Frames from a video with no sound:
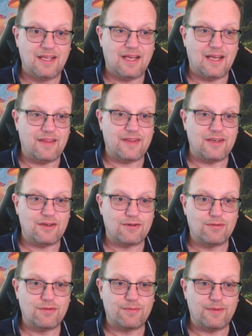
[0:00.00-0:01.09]
And then
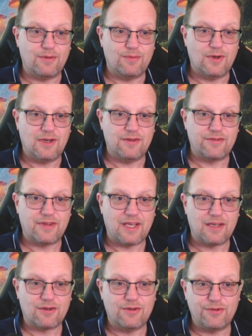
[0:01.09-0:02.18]
Crucible and Worlds
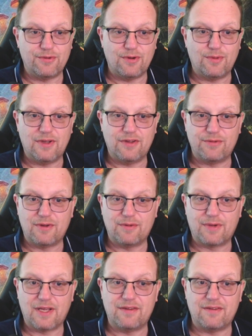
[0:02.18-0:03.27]
and Conduit Worlds, we can
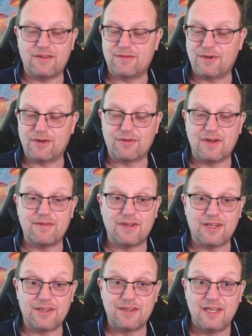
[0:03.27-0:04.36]
play things from our
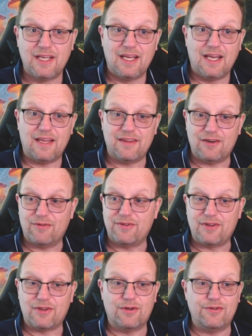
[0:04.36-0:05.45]
graveyard. And then obviously
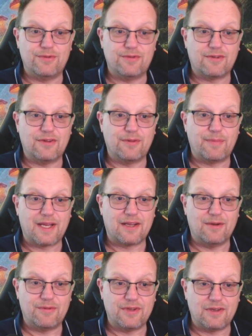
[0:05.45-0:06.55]
the Conduit's got the
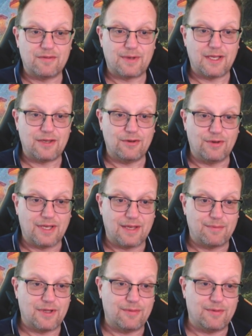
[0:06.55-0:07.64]
backup thing of playing
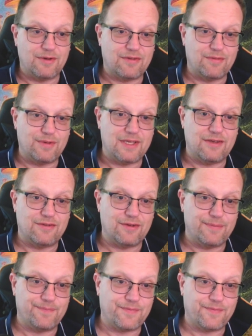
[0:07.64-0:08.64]
non-land permanents if we need to